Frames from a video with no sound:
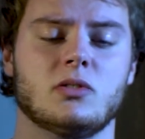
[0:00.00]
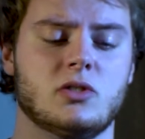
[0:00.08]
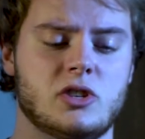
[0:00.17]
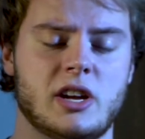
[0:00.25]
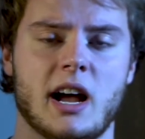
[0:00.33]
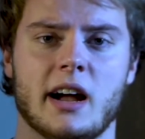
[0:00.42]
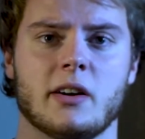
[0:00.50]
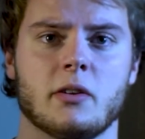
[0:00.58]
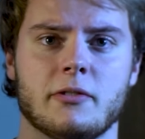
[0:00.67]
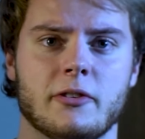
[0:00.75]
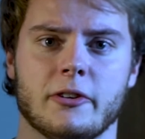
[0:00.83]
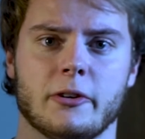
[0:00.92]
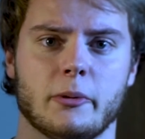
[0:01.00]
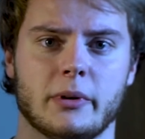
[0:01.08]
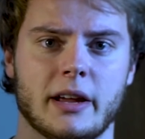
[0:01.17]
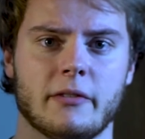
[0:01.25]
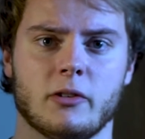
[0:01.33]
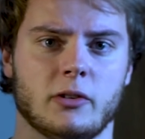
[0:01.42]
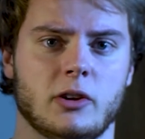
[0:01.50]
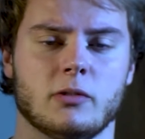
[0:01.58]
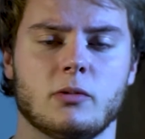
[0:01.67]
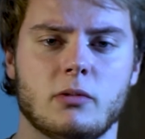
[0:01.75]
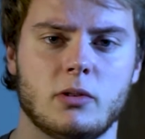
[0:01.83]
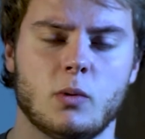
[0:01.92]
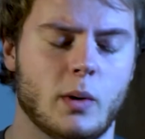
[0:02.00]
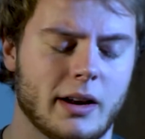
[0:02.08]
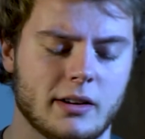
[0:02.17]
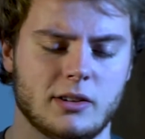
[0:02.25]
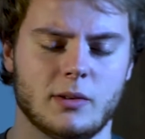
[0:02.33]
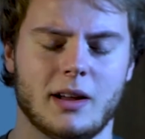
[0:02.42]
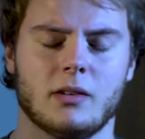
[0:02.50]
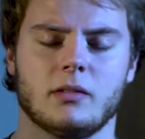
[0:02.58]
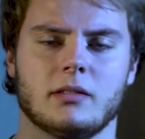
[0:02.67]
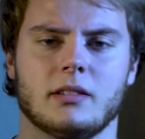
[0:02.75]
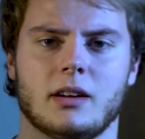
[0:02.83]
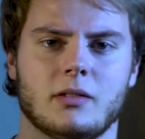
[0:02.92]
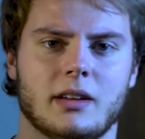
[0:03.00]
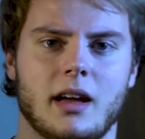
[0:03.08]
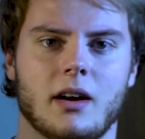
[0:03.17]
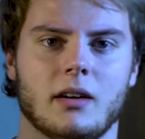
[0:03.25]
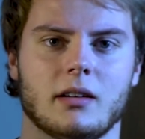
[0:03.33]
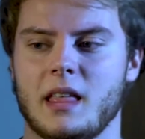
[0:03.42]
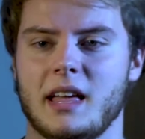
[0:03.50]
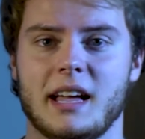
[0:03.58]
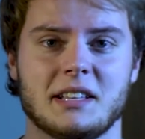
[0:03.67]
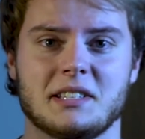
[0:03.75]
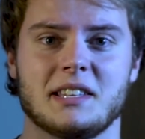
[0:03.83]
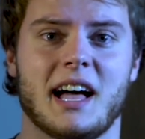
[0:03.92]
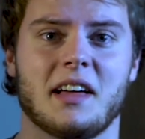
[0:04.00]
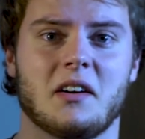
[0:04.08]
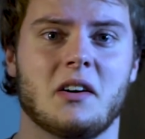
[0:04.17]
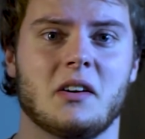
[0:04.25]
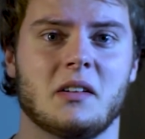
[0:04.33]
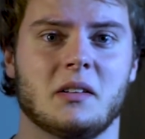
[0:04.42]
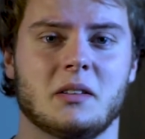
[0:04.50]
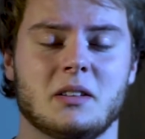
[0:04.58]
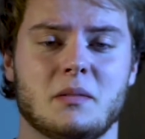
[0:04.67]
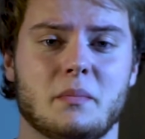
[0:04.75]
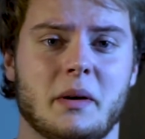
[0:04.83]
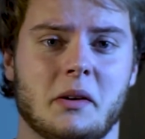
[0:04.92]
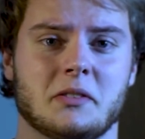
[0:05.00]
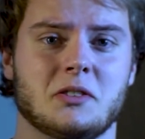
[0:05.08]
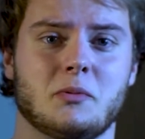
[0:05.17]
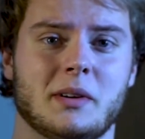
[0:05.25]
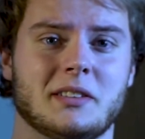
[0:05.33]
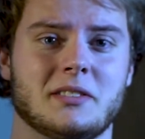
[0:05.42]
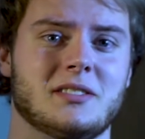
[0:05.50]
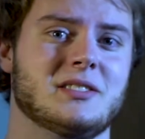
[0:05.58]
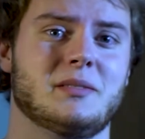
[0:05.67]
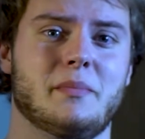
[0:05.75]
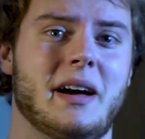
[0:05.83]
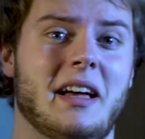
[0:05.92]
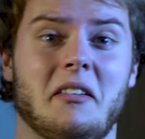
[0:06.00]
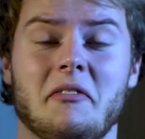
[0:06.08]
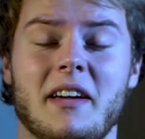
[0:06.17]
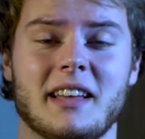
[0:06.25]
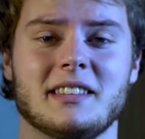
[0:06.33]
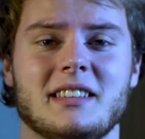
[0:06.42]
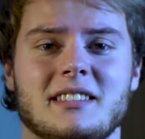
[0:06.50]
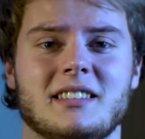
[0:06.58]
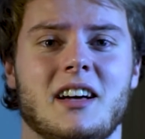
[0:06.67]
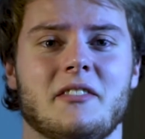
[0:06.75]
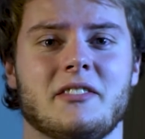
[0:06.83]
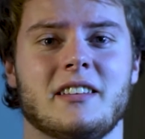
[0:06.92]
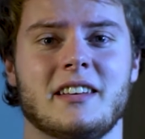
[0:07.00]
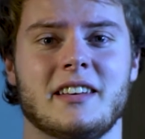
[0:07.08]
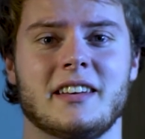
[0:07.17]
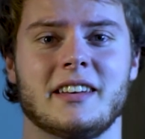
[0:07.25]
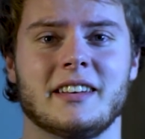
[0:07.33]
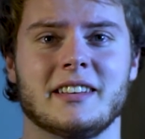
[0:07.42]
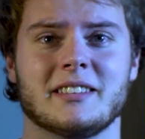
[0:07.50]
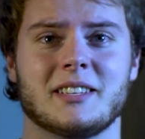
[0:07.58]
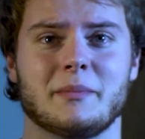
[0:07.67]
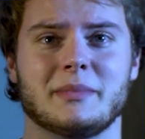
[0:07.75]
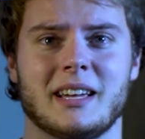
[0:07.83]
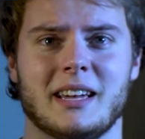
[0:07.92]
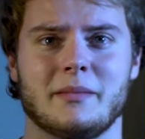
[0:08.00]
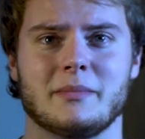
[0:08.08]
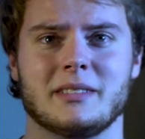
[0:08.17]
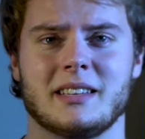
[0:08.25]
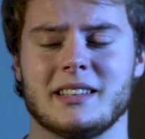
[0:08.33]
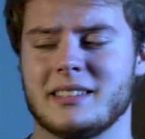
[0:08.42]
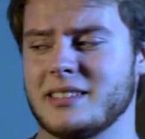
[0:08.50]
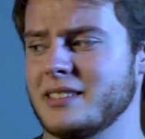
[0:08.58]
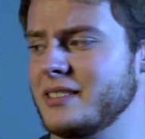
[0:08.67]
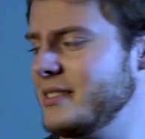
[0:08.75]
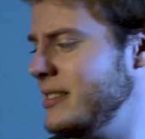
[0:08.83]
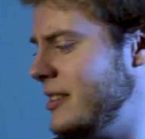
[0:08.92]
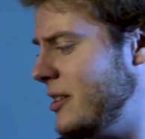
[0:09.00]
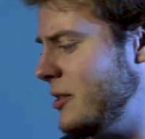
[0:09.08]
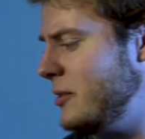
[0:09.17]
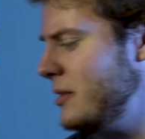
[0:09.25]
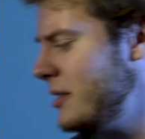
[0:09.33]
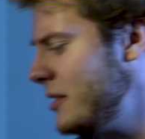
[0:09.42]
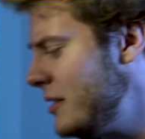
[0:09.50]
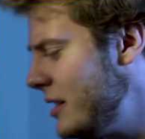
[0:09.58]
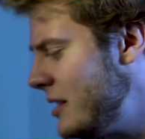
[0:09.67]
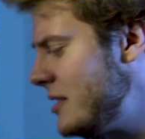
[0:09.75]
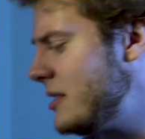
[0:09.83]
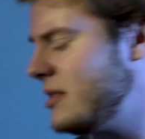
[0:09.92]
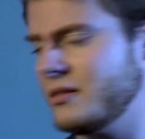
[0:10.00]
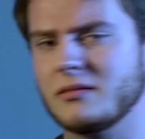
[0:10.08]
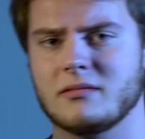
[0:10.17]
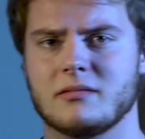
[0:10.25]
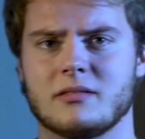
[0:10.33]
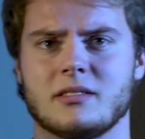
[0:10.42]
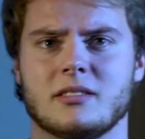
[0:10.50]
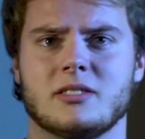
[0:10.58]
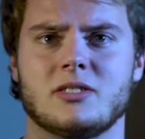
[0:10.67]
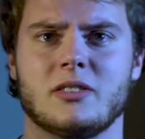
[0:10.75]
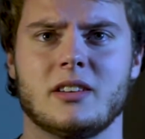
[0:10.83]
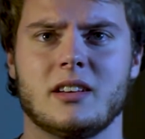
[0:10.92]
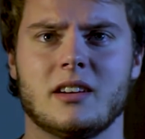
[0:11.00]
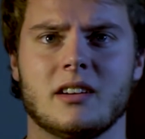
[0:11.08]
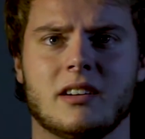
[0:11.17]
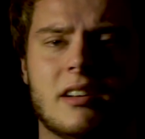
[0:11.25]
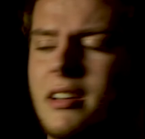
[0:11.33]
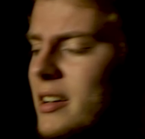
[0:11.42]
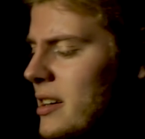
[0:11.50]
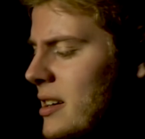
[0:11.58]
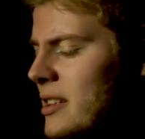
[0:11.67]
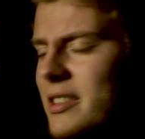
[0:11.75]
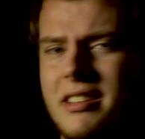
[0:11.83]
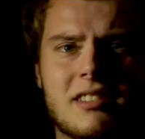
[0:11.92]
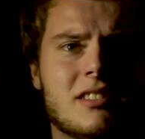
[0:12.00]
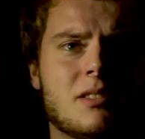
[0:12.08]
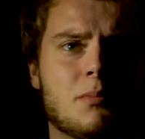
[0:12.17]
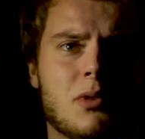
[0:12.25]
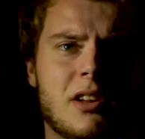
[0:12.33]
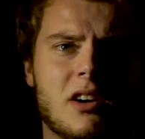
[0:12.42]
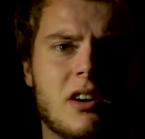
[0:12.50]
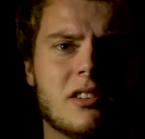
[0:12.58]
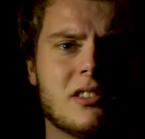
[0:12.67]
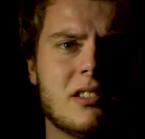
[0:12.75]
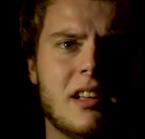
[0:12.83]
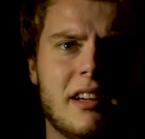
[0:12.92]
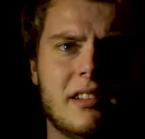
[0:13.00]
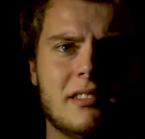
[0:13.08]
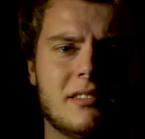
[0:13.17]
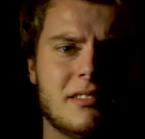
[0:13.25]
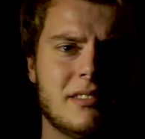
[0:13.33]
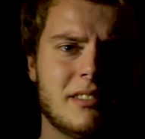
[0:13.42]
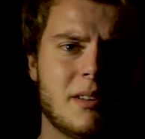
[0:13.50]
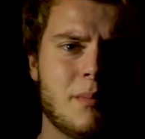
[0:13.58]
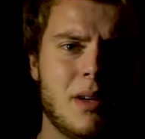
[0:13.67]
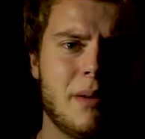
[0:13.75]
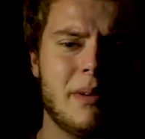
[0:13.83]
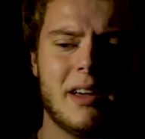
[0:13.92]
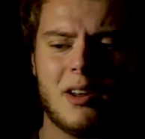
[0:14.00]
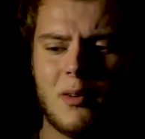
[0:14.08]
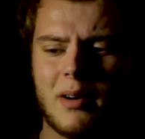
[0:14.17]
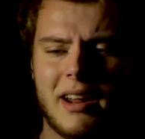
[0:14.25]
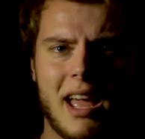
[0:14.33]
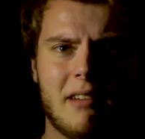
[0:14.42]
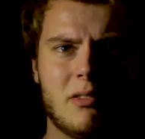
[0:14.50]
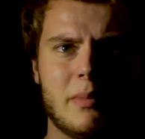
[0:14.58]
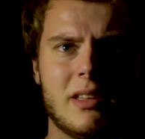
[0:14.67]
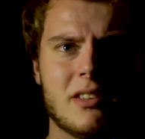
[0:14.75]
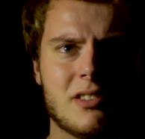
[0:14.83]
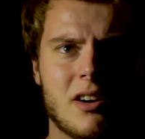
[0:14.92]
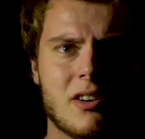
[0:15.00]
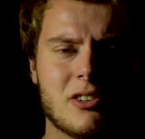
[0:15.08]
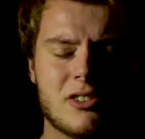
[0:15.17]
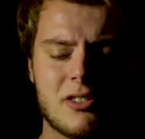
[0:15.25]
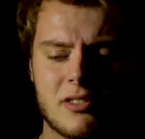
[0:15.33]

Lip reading: geographer or whatever you want to do. I don't care. It's not all bells and whistles and buying fancy stuff. Sometimes it's, you know, let's show you here. This is some pretty harsh light. Maybe I don't want to have it be this harsh.